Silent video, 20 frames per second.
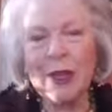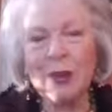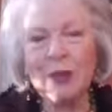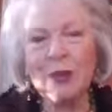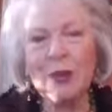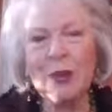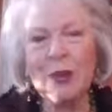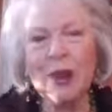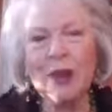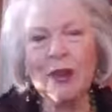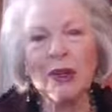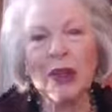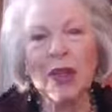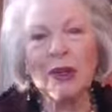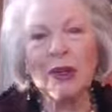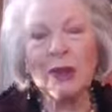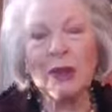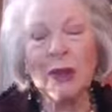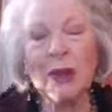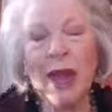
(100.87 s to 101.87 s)
to
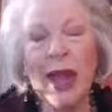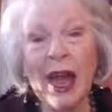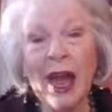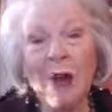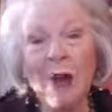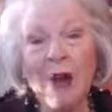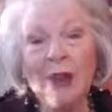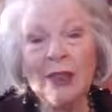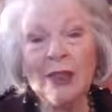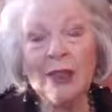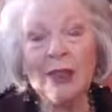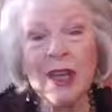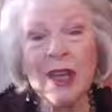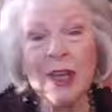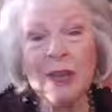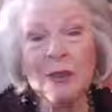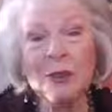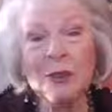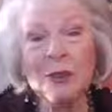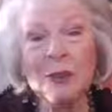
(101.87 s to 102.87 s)
allow
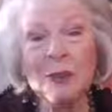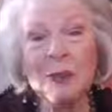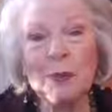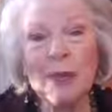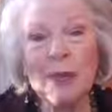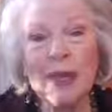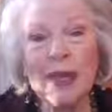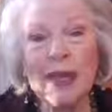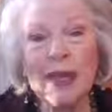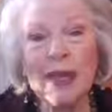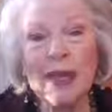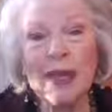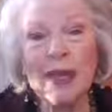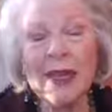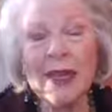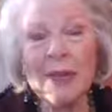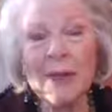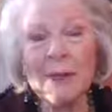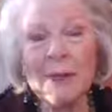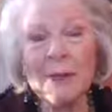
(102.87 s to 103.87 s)
ourselves to be
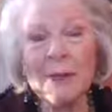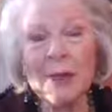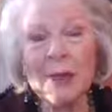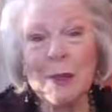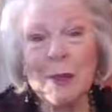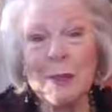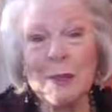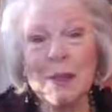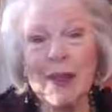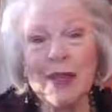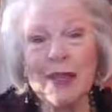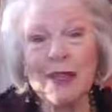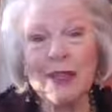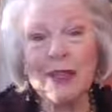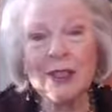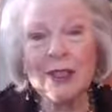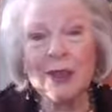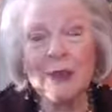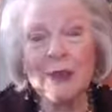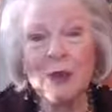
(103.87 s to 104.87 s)
the
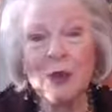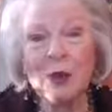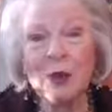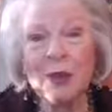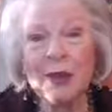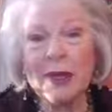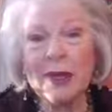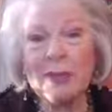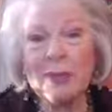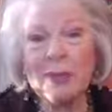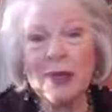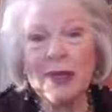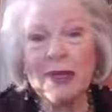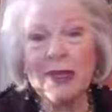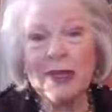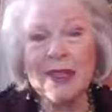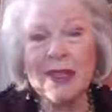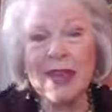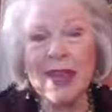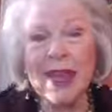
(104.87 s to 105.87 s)
best of who we can be
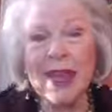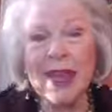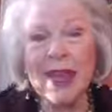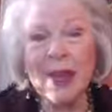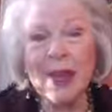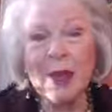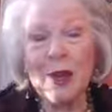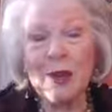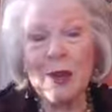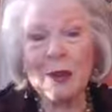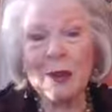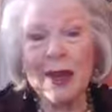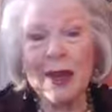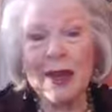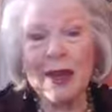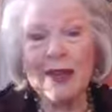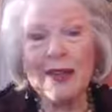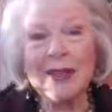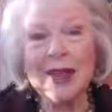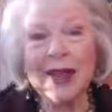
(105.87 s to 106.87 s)
today,
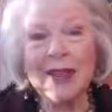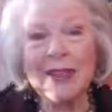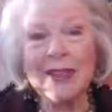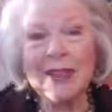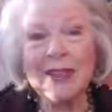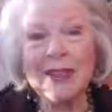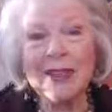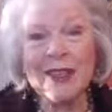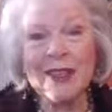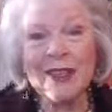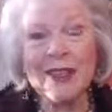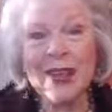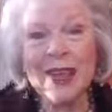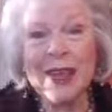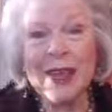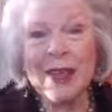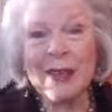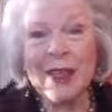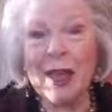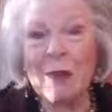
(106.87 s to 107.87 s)
recognizing that
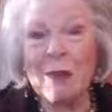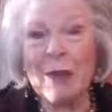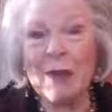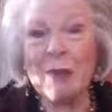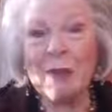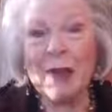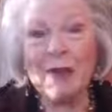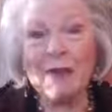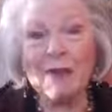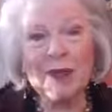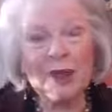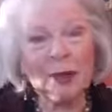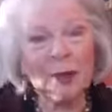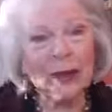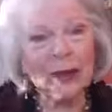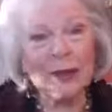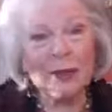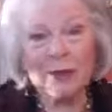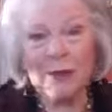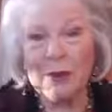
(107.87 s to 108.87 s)
that may be
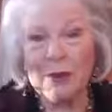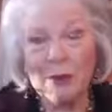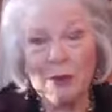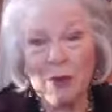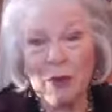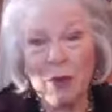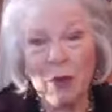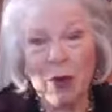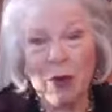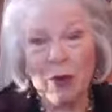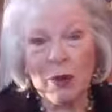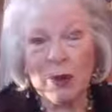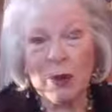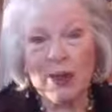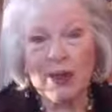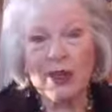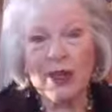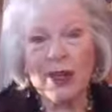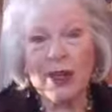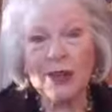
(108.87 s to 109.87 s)
very different from what it
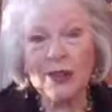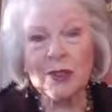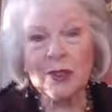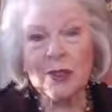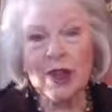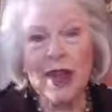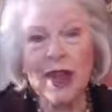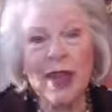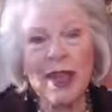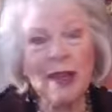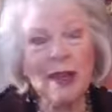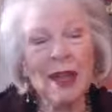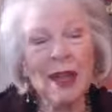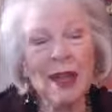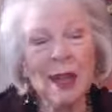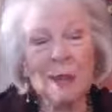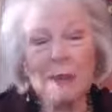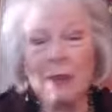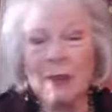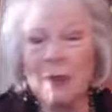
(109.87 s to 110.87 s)
was yesterday and
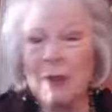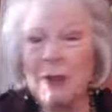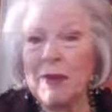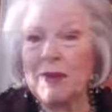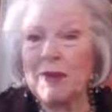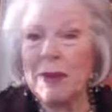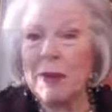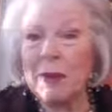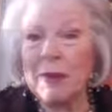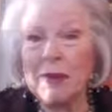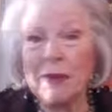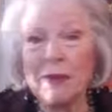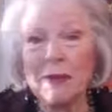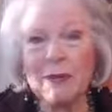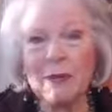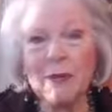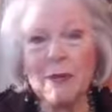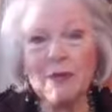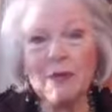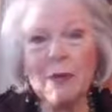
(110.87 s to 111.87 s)
may be very
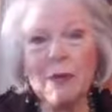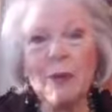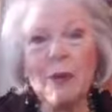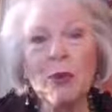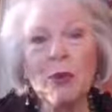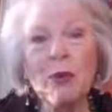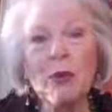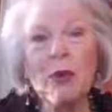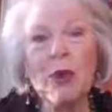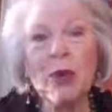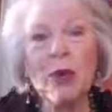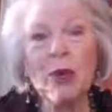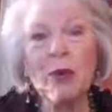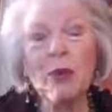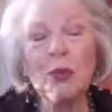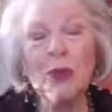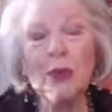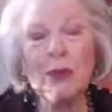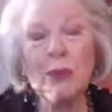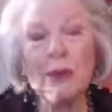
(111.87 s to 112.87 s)
different from what
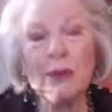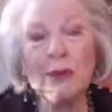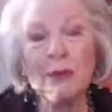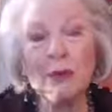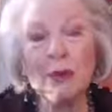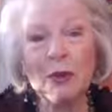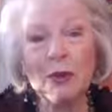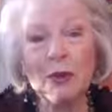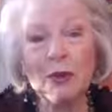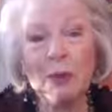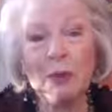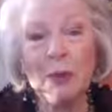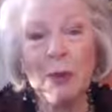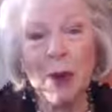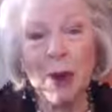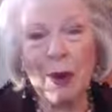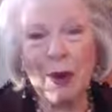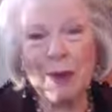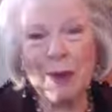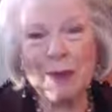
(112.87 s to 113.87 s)
it will be for
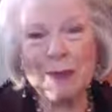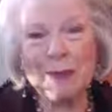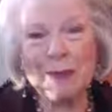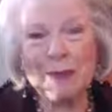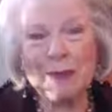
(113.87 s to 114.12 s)
tomorrow.